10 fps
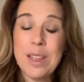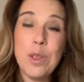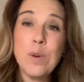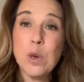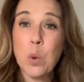And
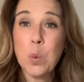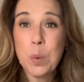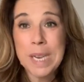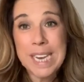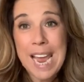those are
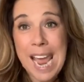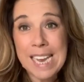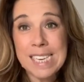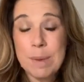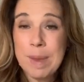really
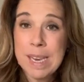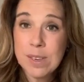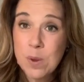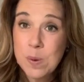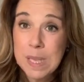handy because
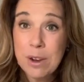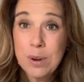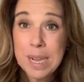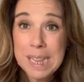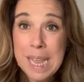those little
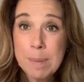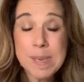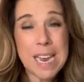clips,